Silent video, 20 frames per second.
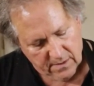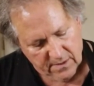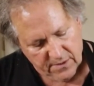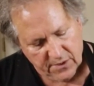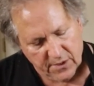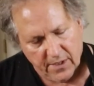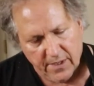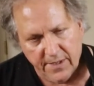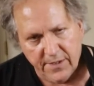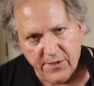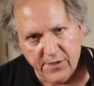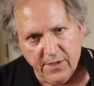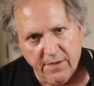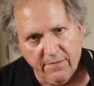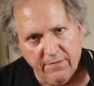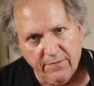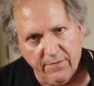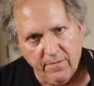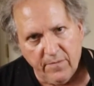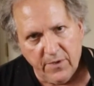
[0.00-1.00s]
is kind of
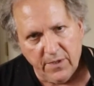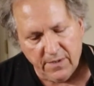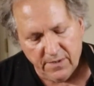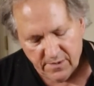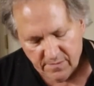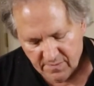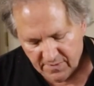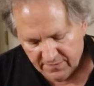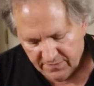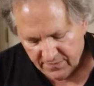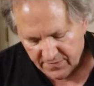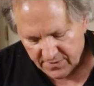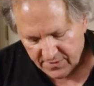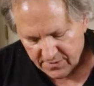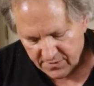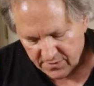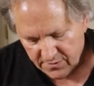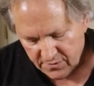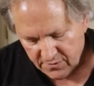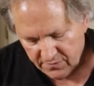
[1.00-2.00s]
tough for me because my fingers
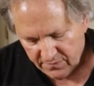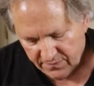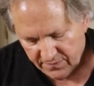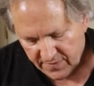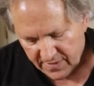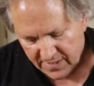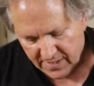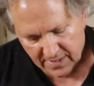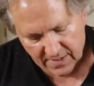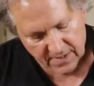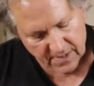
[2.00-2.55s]
are too fat.